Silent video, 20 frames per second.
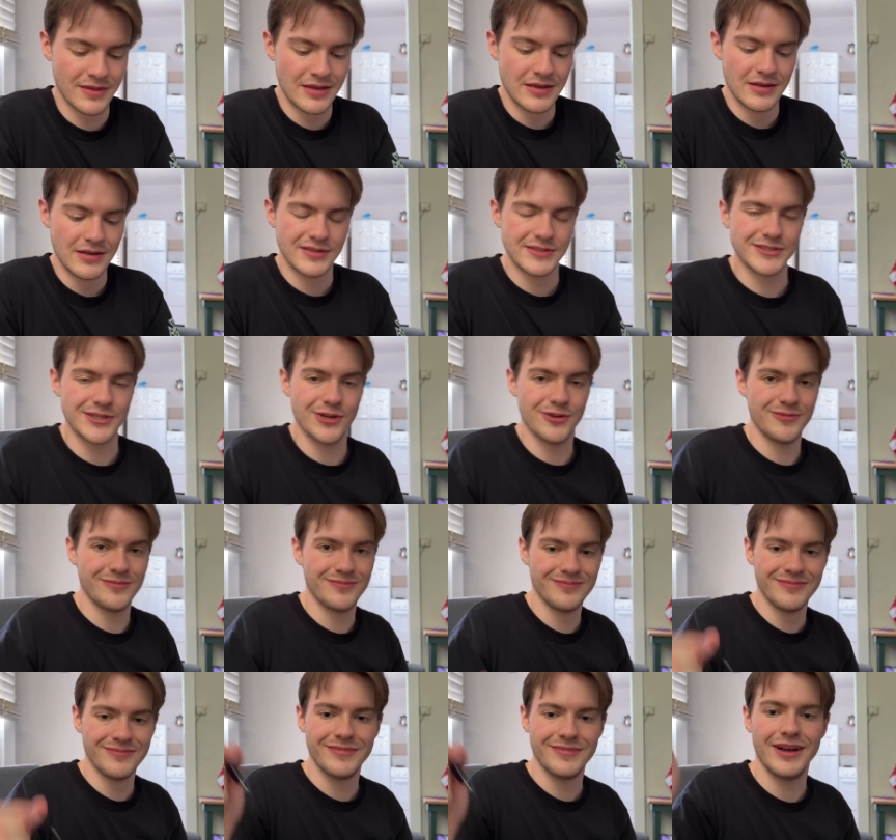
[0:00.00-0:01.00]
So,
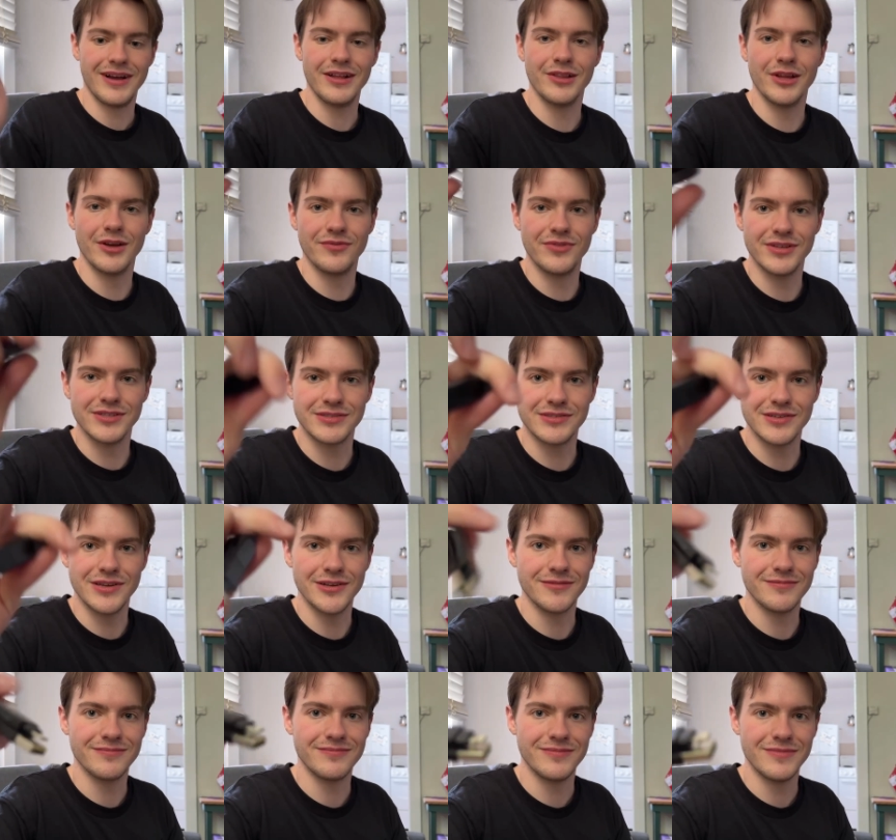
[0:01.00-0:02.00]
I love this thing,
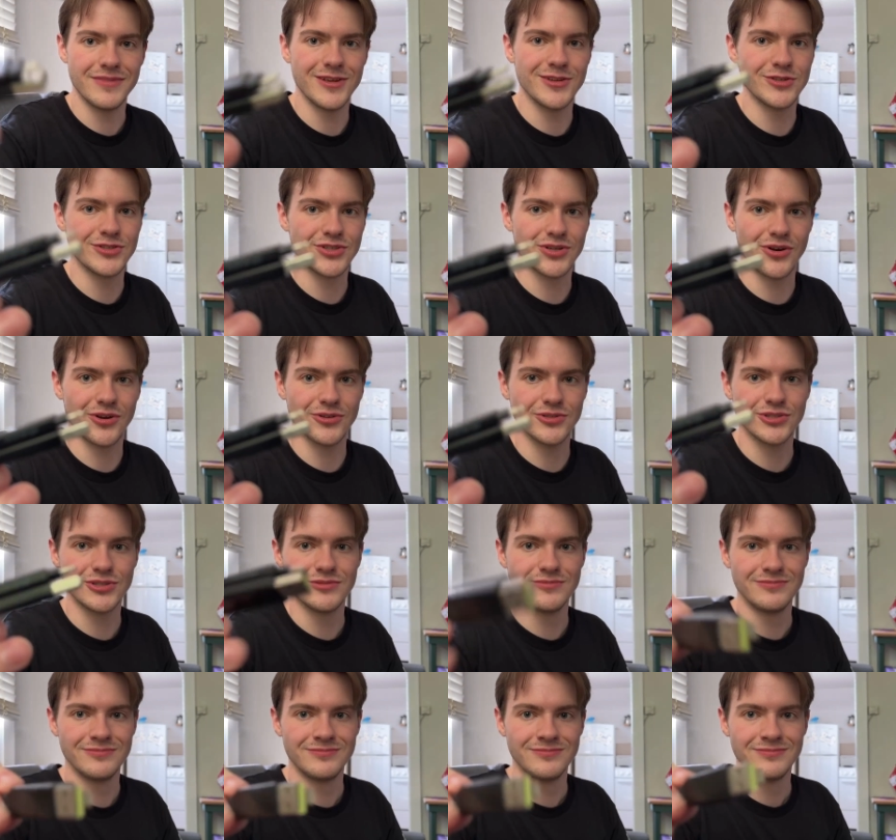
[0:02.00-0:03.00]
in charge.
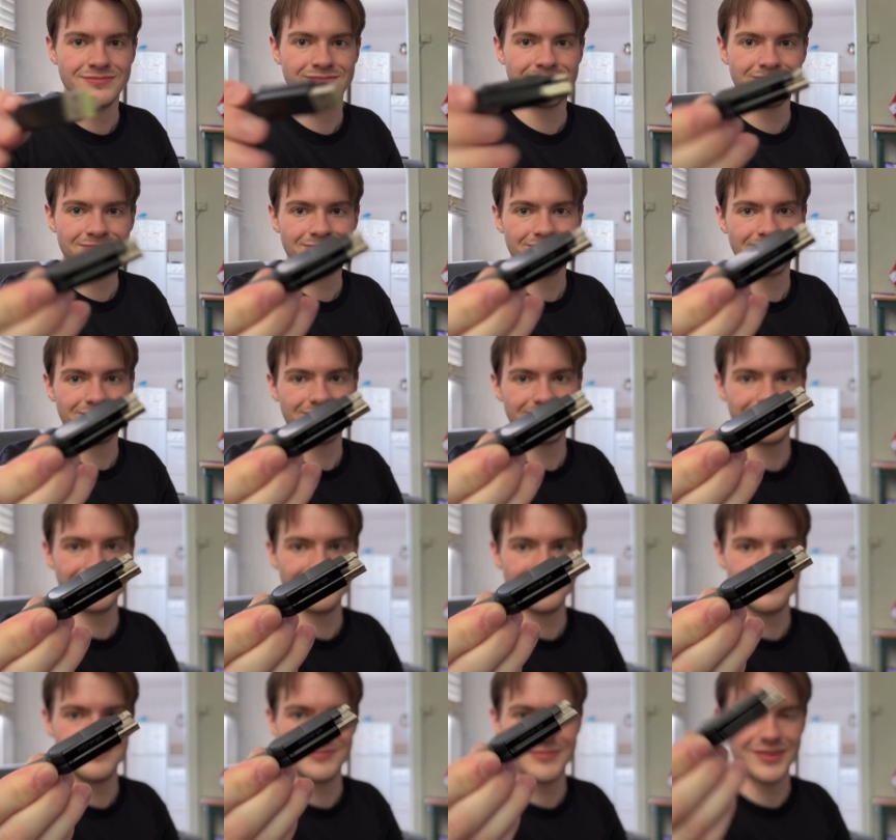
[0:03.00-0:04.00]

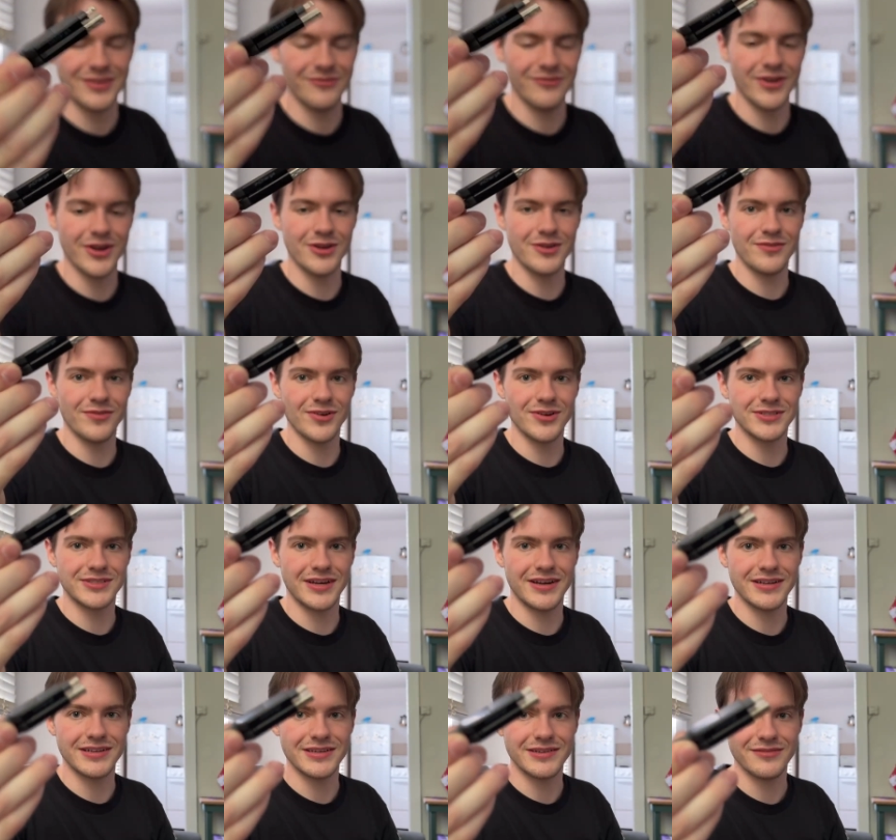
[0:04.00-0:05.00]
Very, very
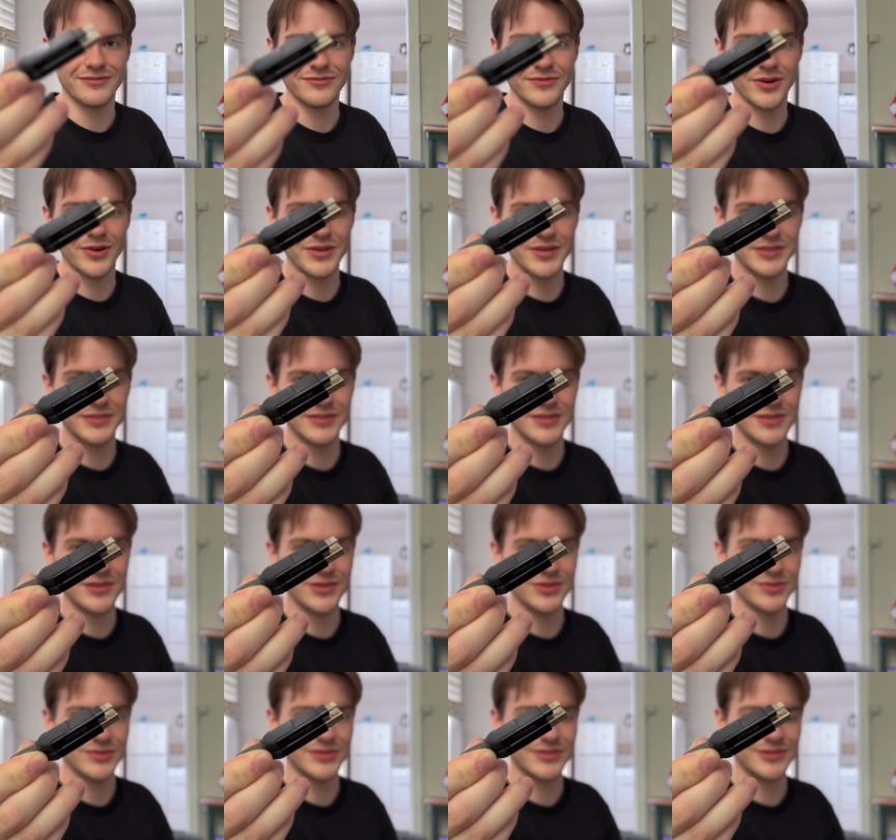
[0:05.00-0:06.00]
tiny, very easy to
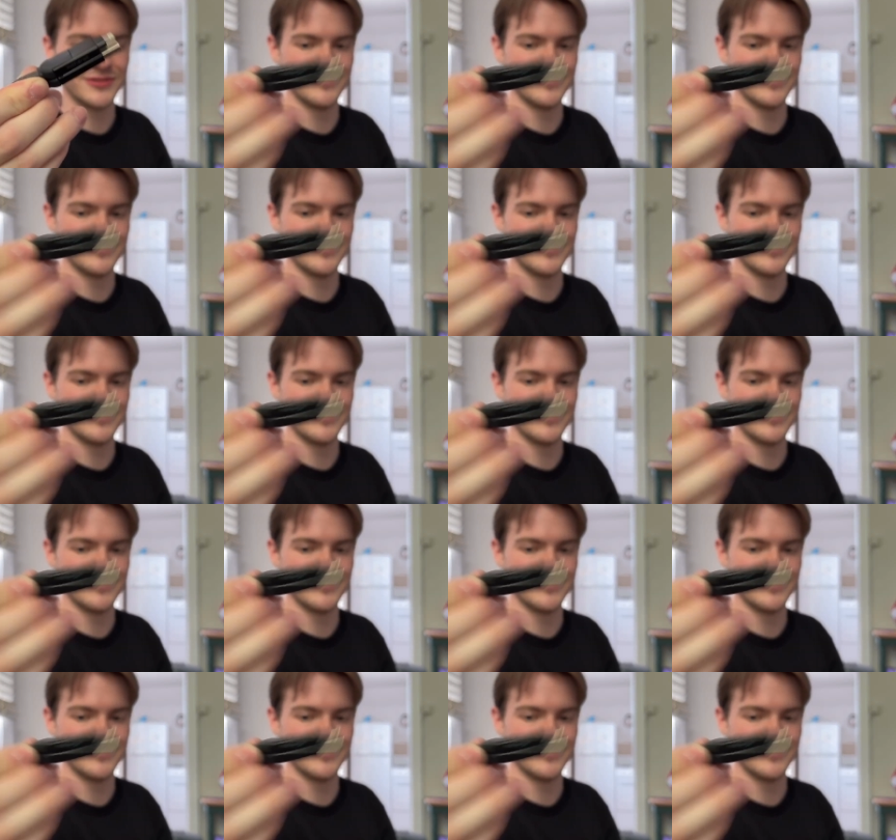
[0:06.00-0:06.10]
use.